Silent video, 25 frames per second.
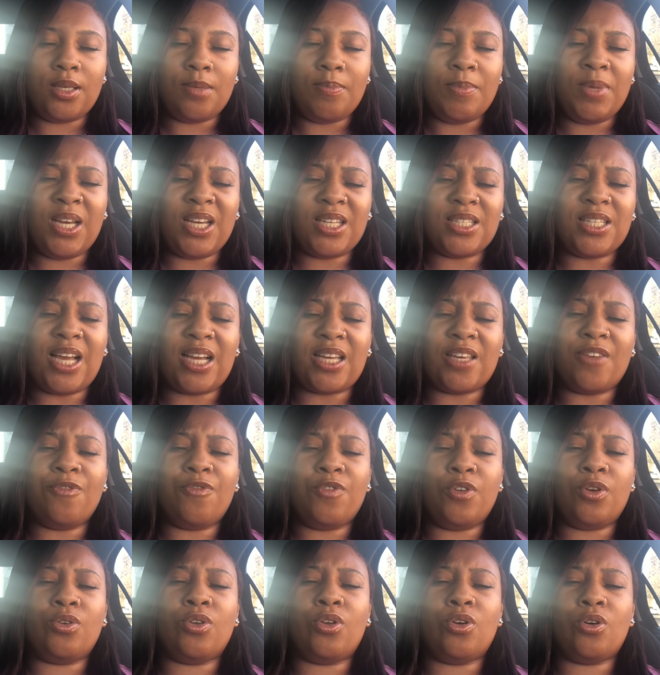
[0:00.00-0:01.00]
Because I can
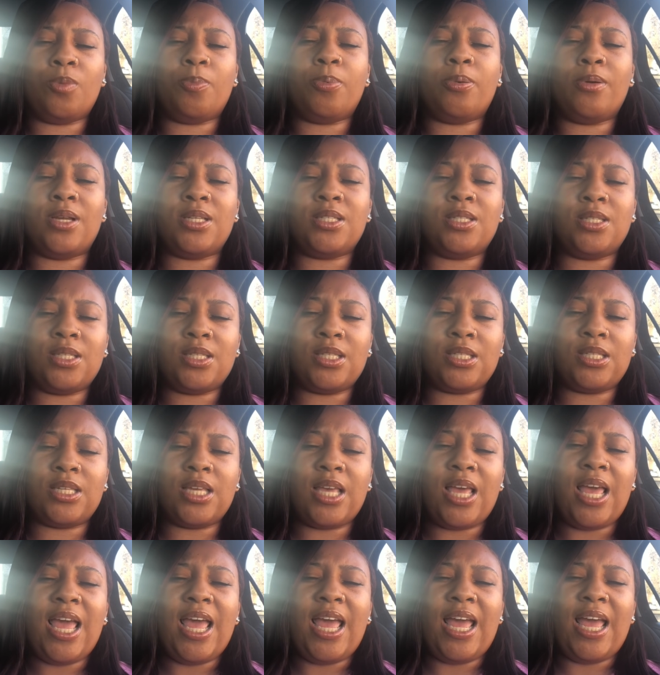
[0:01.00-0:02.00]
feel your presence
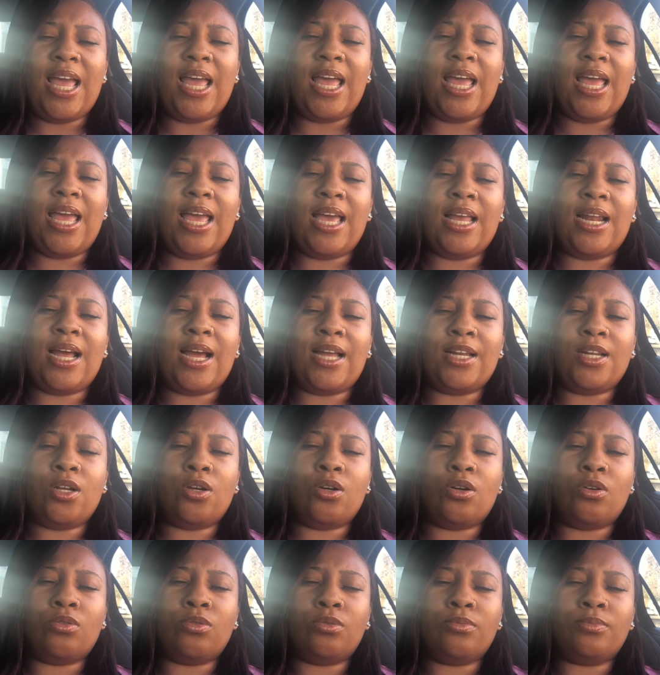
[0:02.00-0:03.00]
and I
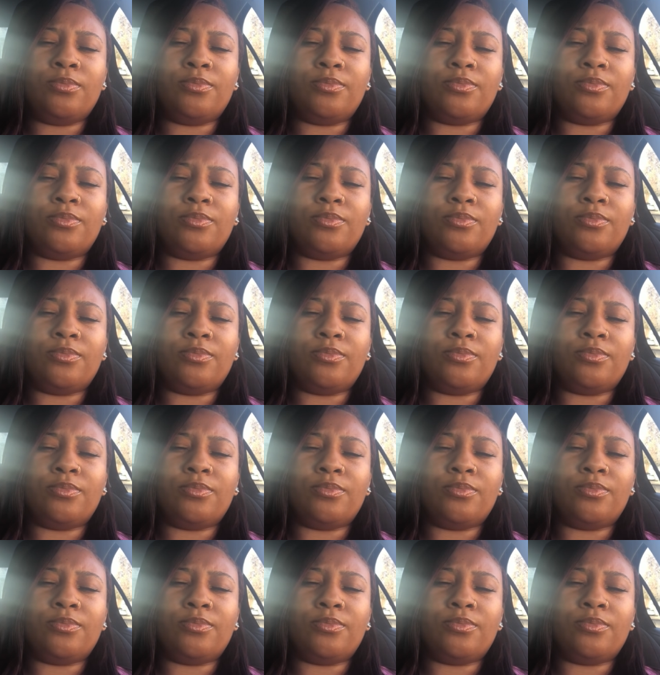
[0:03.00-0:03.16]
know